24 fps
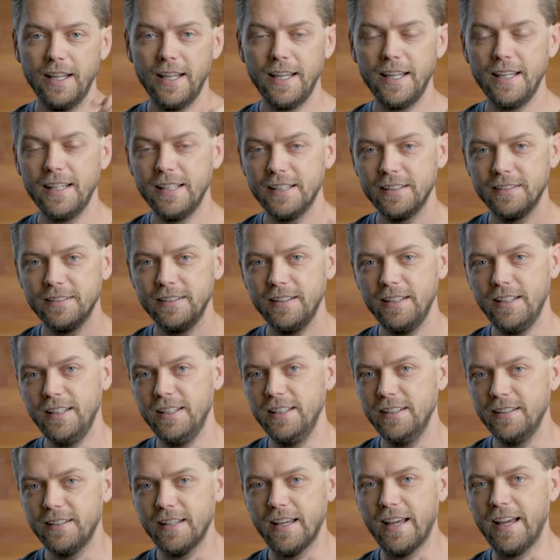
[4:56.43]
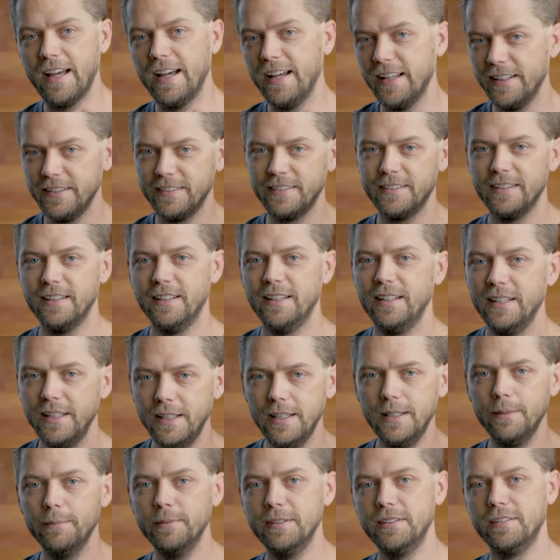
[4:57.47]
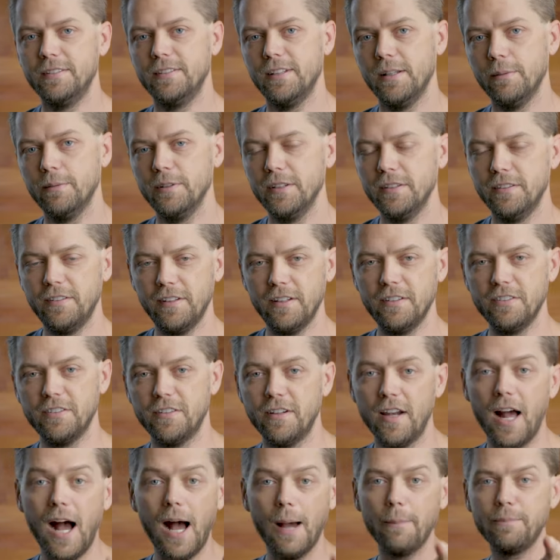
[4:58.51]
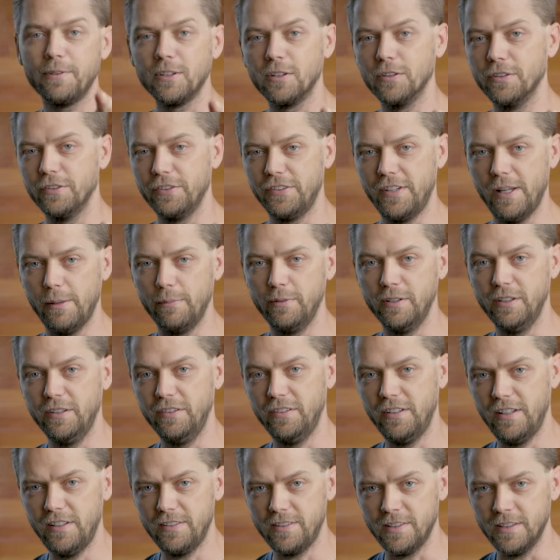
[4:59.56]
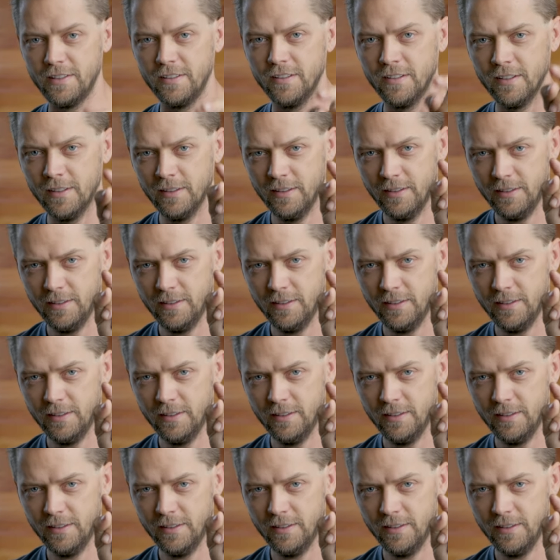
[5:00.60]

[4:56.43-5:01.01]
and it has image stabilization, optical stabilization.